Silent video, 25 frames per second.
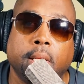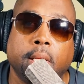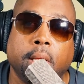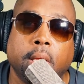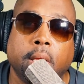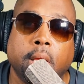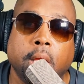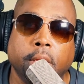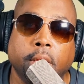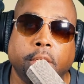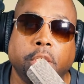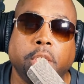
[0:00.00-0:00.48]

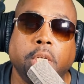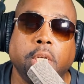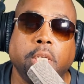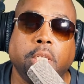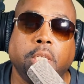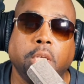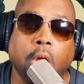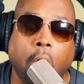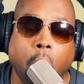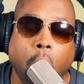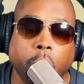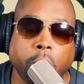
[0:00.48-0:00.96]
If she
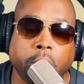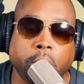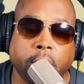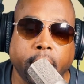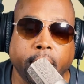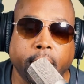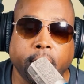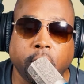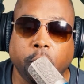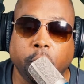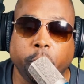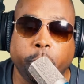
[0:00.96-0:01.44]
don't
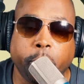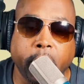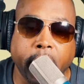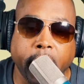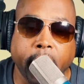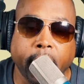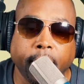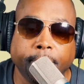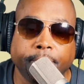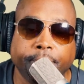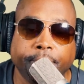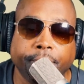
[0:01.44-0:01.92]
take you
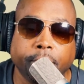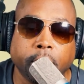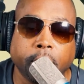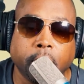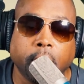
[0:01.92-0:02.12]
back,